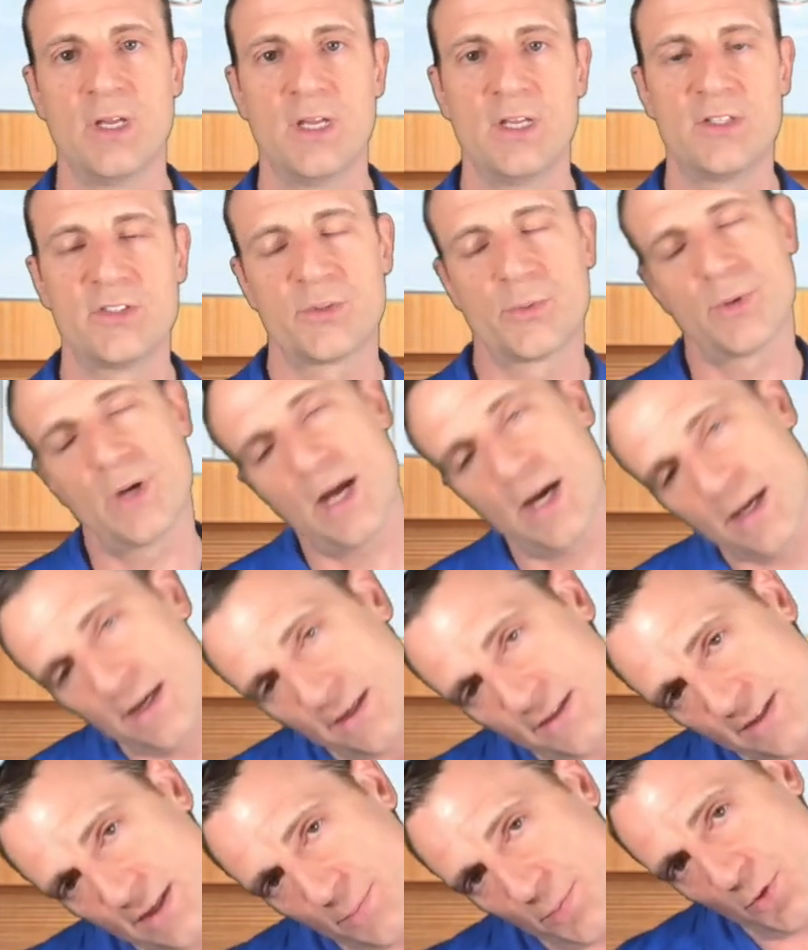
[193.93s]
So we're not going
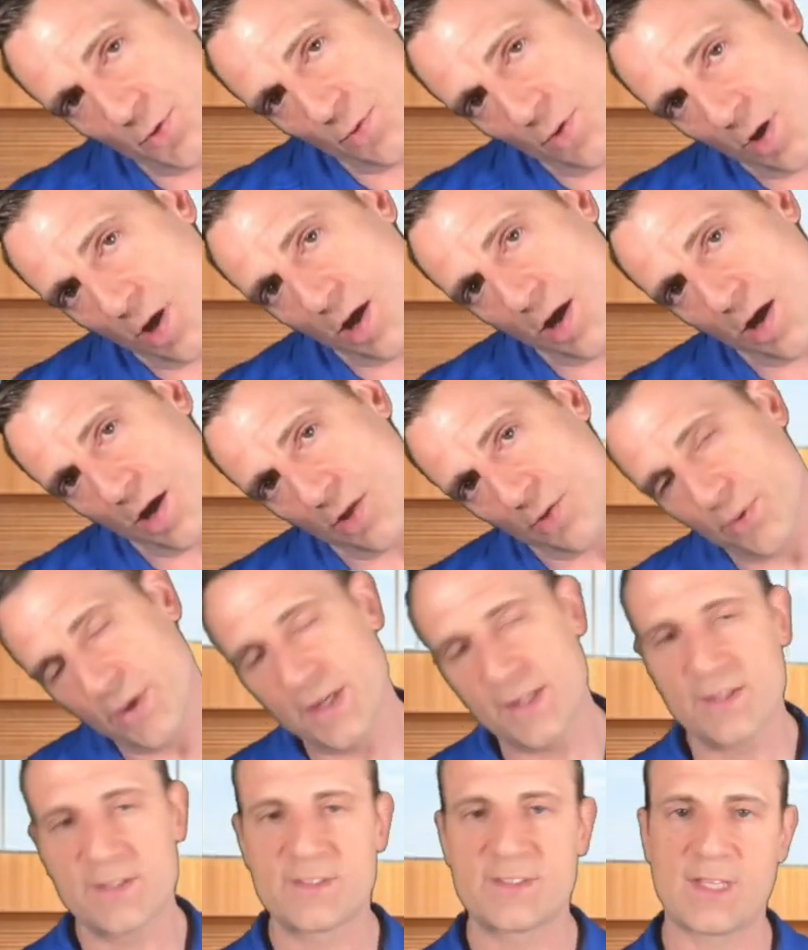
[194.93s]
to tip you all the way
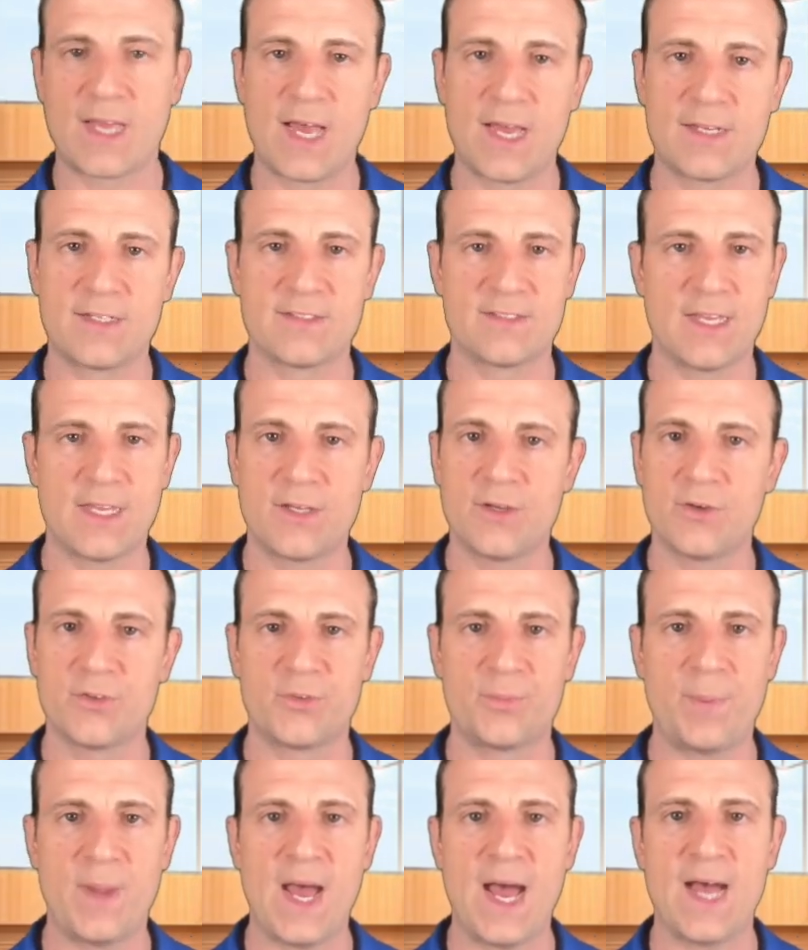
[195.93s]
to the side because that goes
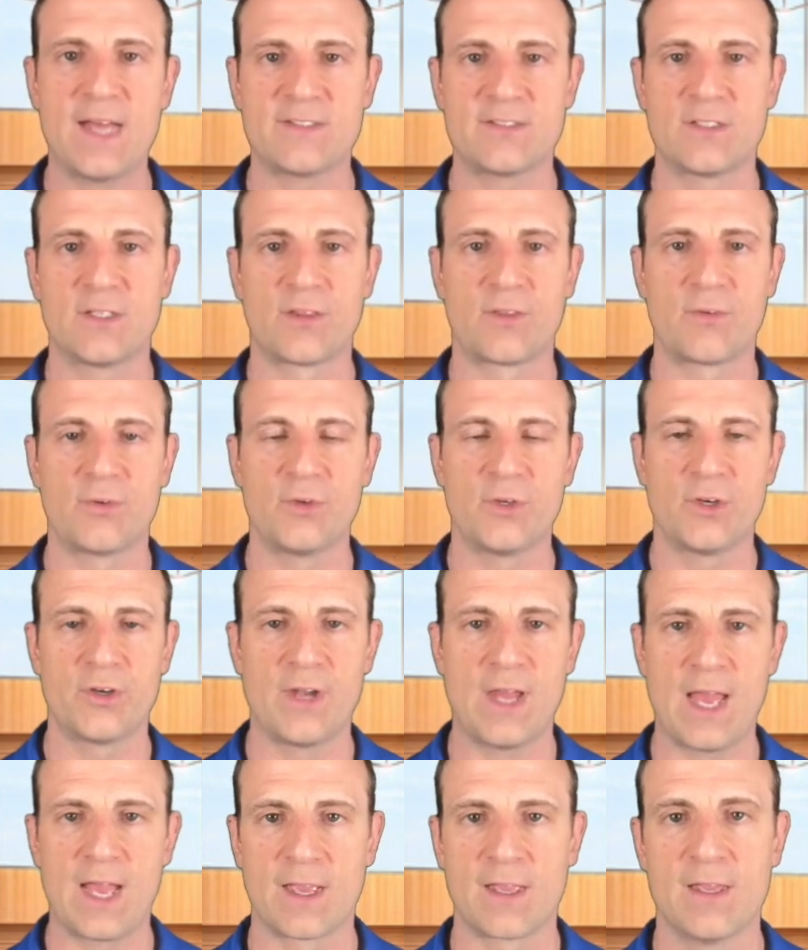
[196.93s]
past and through your
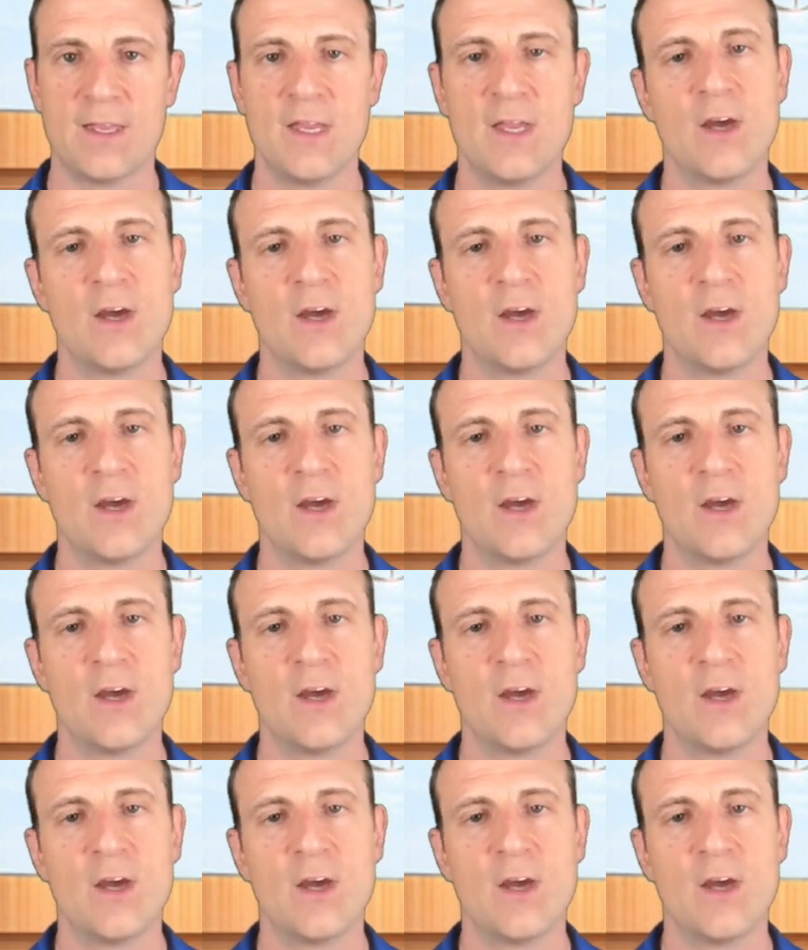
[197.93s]
neck.